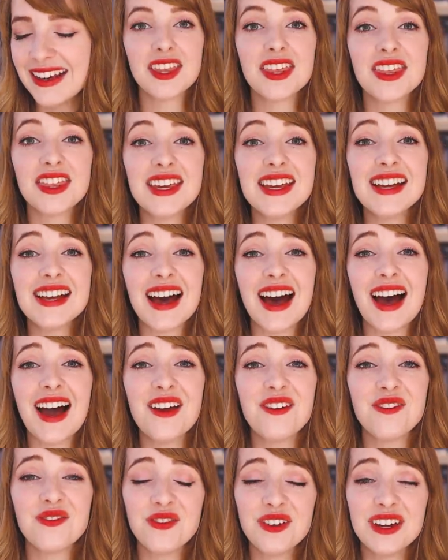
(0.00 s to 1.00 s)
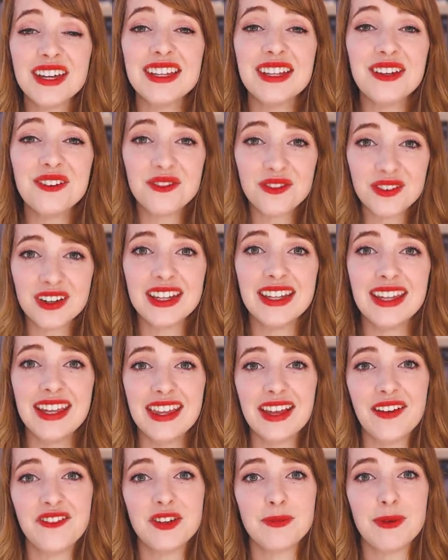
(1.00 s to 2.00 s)
The thing I really, really
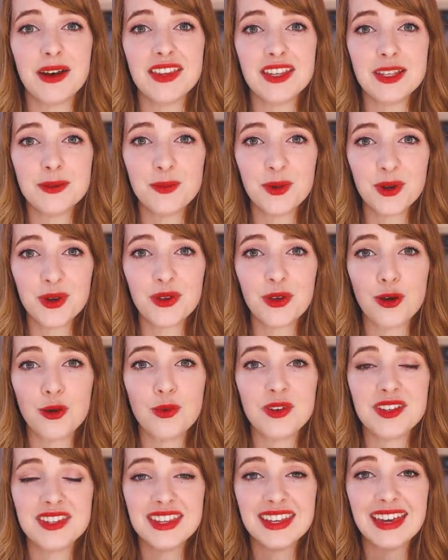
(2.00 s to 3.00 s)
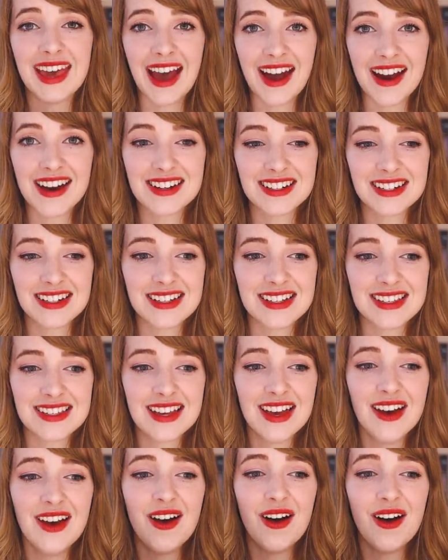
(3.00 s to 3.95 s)
loved about this book though was the characters.